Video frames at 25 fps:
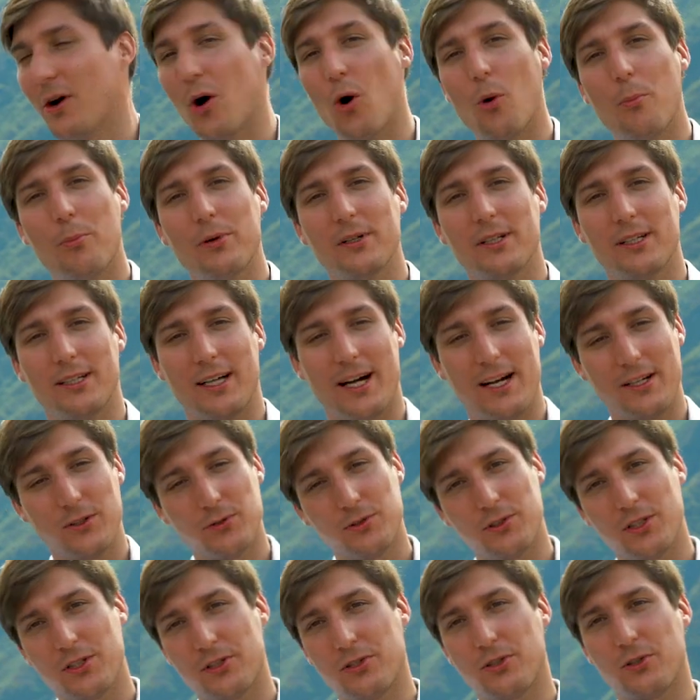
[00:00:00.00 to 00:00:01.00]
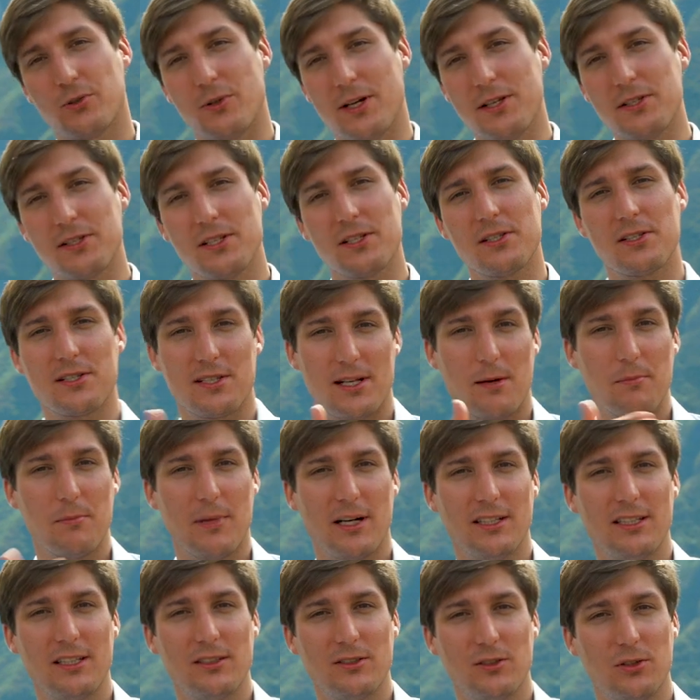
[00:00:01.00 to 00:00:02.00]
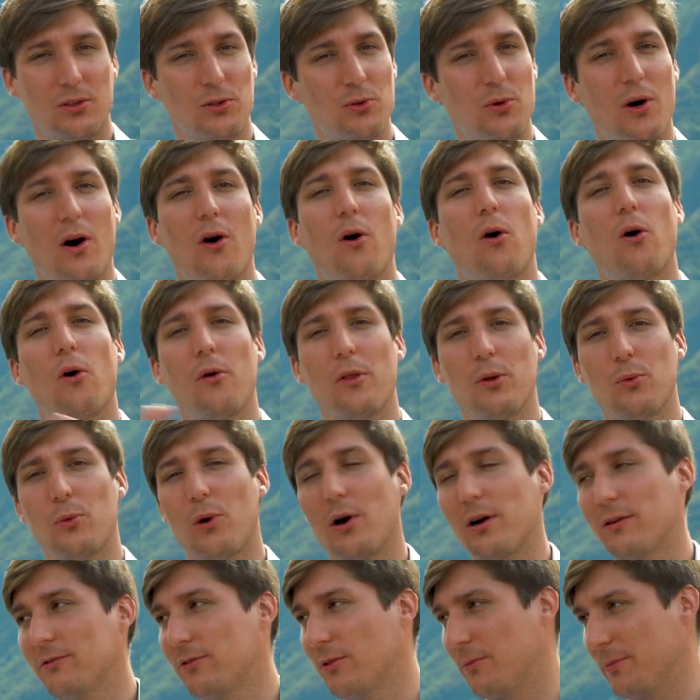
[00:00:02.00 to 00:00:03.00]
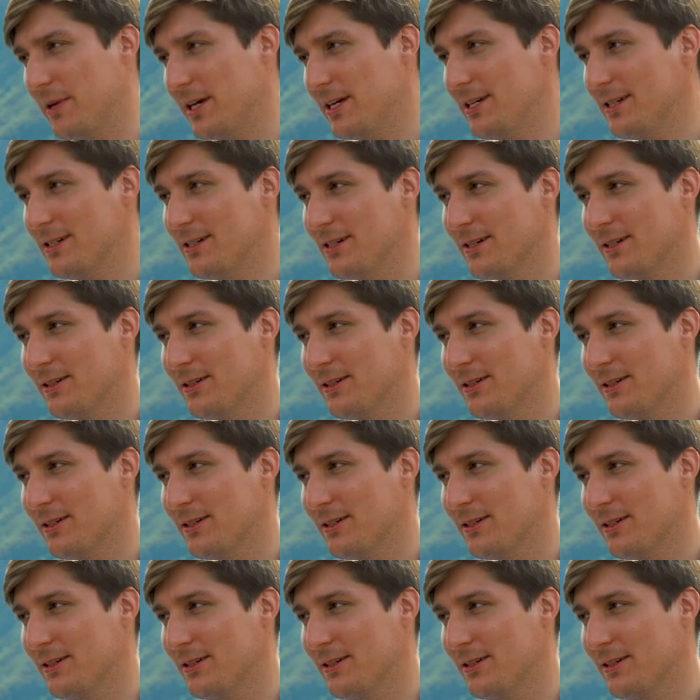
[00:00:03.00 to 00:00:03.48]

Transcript: for opening. I just trusted somebody to do all the work for me